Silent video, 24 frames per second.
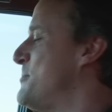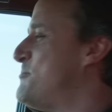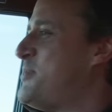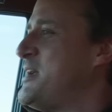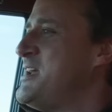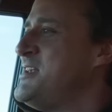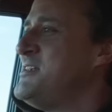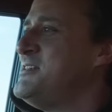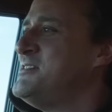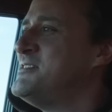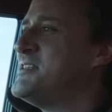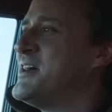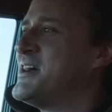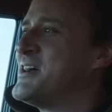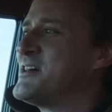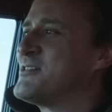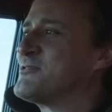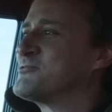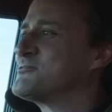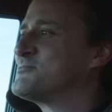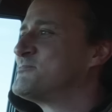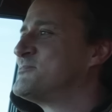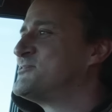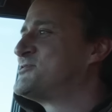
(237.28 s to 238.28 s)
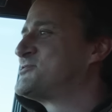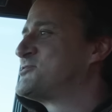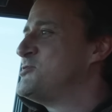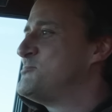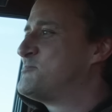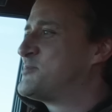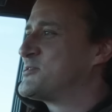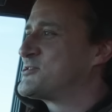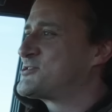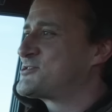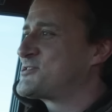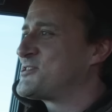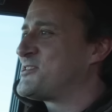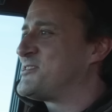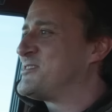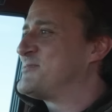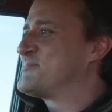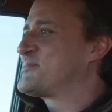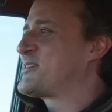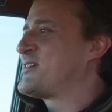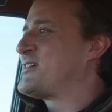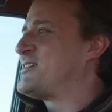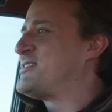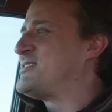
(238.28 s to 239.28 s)
pinned down super
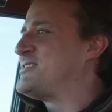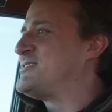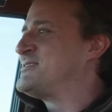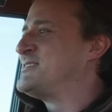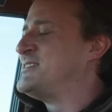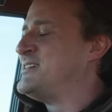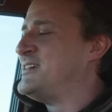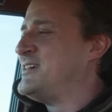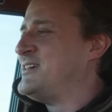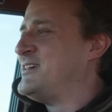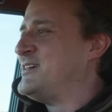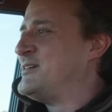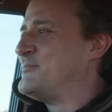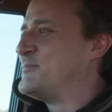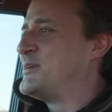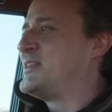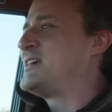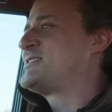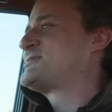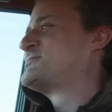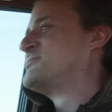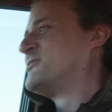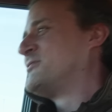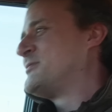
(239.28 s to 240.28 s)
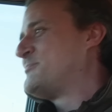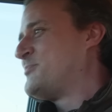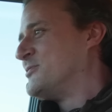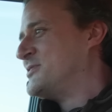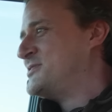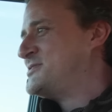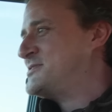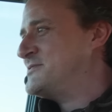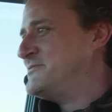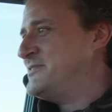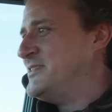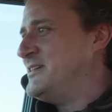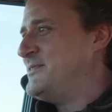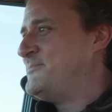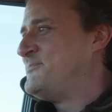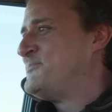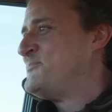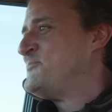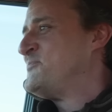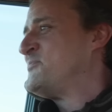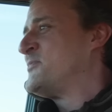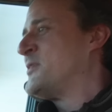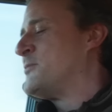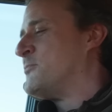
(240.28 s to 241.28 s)
sharp car, but that's not the point of it.
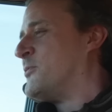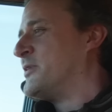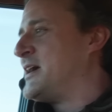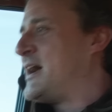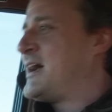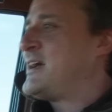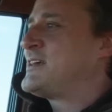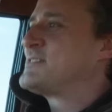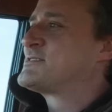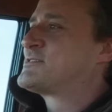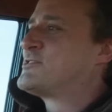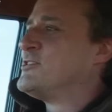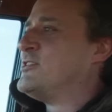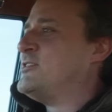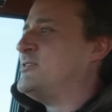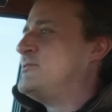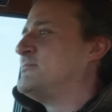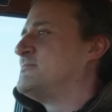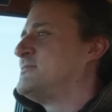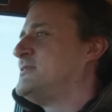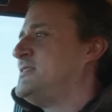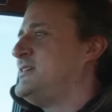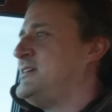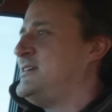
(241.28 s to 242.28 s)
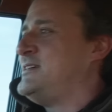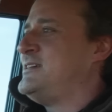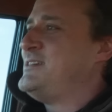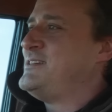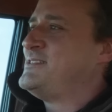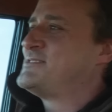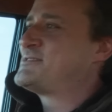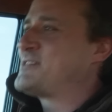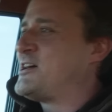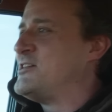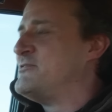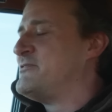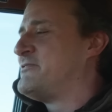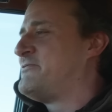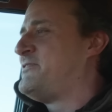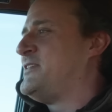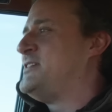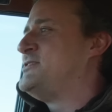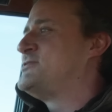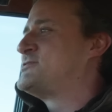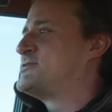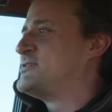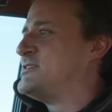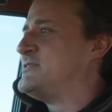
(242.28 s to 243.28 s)
What it has got is
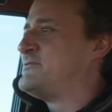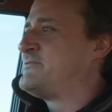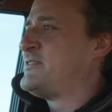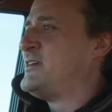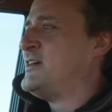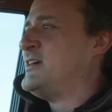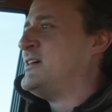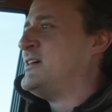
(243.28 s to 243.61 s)
Overfinch have